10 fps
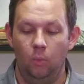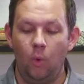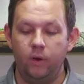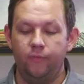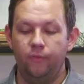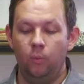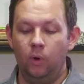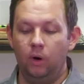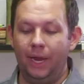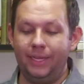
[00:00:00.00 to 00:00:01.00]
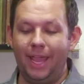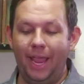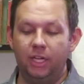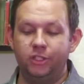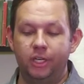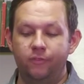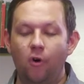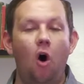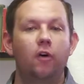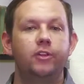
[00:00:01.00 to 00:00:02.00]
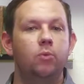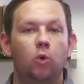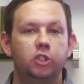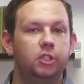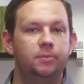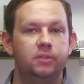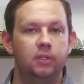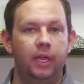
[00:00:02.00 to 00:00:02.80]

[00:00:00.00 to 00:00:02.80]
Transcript: What if we're engaged and involved in worship